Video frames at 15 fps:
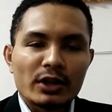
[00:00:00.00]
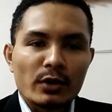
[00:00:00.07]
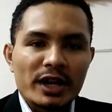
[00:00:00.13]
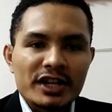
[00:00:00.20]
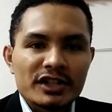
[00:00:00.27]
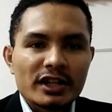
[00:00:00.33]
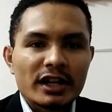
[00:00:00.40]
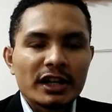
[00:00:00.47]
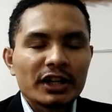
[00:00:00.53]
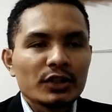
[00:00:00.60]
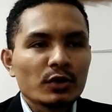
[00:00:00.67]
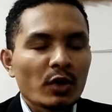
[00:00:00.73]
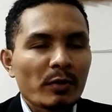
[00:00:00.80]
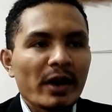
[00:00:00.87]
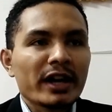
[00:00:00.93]
Indonesian
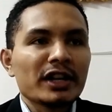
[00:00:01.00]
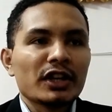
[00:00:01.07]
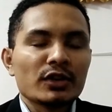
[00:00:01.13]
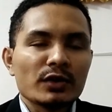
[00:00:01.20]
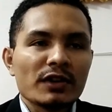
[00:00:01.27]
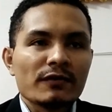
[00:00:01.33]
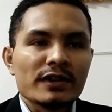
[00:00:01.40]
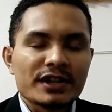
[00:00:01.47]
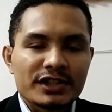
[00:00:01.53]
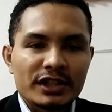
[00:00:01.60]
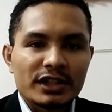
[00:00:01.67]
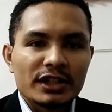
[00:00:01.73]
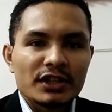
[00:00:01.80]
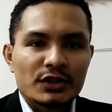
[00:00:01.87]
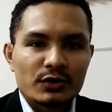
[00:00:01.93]
European
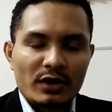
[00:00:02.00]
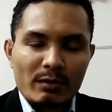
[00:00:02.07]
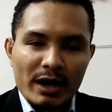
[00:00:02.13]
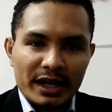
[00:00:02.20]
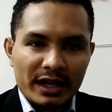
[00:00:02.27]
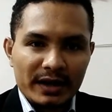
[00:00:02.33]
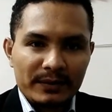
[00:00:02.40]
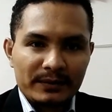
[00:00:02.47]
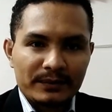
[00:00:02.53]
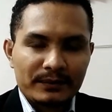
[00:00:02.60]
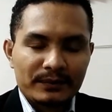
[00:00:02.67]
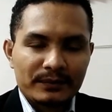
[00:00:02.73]
University, Surabaya.